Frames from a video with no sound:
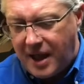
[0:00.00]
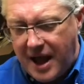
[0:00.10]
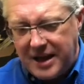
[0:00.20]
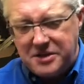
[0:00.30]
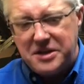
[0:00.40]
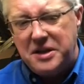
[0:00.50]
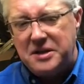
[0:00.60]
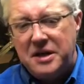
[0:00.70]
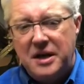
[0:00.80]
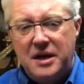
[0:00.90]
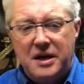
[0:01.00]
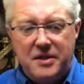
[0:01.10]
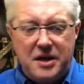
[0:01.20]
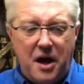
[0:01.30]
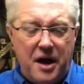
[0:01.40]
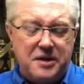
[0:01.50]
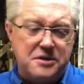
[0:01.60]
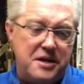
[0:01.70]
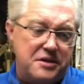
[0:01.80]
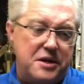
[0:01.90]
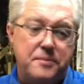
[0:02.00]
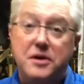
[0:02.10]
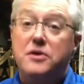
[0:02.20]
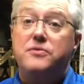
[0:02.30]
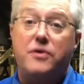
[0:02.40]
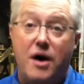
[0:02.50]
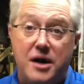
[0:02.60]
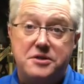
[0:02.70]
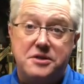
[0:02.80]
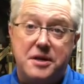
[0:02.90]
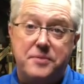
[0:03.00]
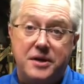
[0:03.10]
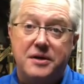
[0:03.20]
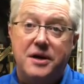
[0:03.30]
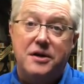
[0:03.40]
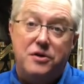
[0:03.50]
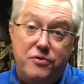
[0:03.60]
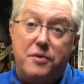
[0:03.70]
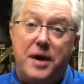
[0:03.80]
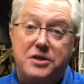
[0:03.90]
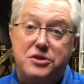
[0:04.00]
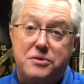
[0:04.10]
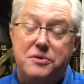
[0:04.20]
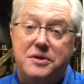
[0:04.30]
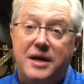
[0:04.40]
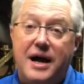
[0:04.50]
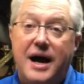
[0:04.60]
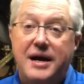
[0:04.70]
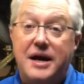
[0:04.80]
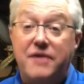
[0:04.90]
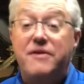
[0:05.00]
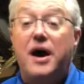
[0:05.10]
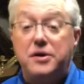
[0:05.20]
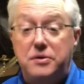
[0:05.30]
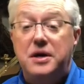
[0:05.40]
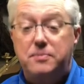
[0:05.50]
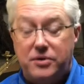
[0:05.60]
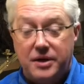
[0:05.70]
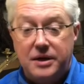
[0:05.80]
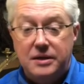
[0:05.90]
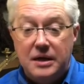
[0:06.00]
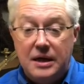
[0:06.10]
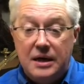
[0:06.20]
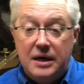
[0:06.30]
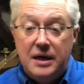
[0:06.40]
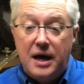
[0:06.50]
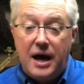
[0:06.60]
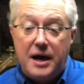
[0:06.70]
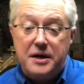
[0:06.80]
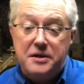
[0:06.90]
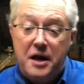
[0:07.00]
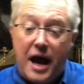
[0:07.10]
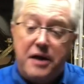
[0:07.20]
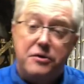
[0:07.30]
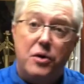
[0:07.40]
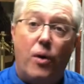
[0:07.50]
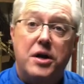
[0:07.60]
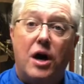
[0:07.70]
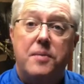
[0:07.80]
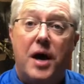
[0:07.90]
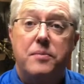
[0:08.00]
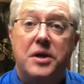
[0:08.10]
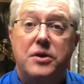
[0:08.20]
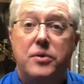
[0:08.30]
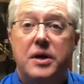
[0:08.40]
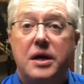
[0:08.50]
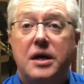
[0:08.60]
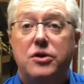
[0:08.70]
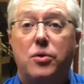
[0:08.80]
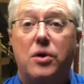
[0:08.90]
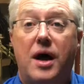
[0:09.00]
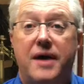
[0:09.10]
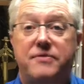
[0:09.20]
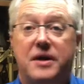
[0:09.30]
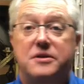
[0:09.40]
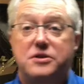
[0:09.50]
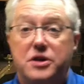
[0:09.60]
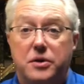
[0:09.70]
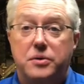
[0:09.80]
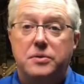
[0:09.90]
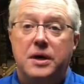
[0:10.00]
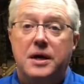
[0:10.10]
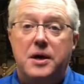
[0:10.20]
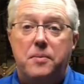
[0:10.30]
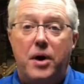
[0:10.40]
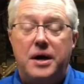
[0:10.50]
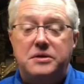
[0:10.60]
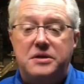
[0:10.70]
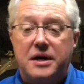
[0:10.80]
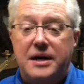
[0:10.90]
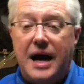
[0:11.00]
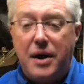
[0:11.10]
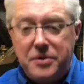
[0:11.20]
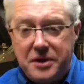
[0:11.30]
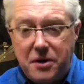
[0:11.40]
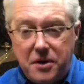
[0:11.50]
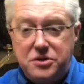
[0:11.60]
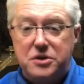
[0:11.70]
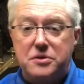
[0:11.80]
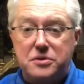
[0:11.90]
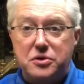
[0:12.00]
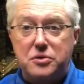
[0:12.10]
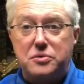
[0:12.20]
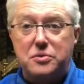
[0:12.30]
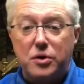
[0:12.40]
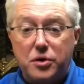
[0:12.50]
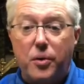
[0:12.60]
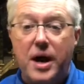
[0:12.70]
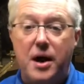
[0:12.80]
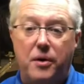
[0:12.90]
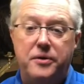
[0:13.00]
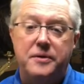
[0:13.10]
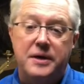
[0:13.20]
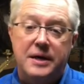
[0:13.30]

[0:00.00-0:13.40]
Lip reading: I can see that God has done something new for us, something new for my children that I value deeply. I don't know what God might be doing in your life that is new, but I would encourage you to look around.